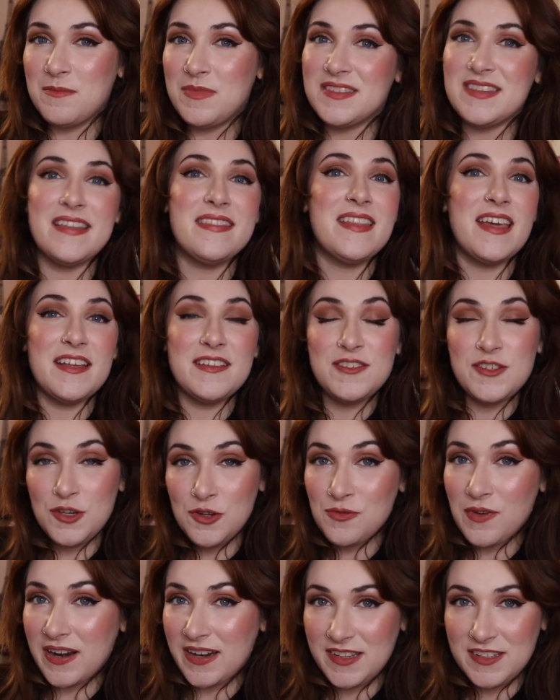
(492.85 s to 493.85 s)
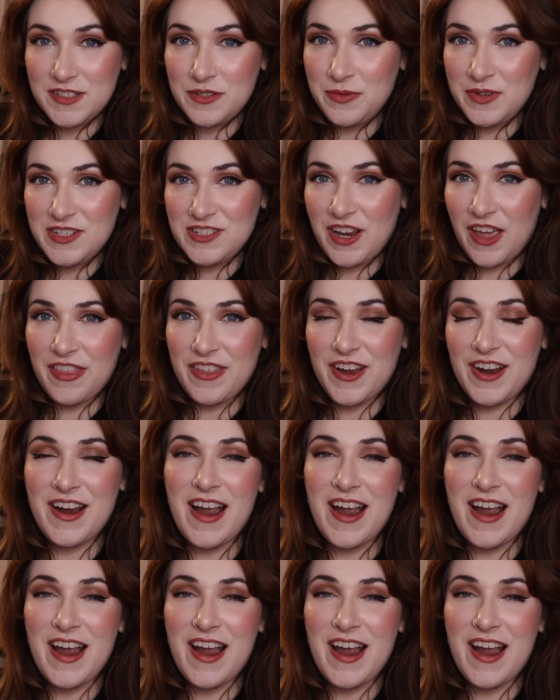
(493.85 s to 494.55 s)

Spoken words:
but then they do run into each other,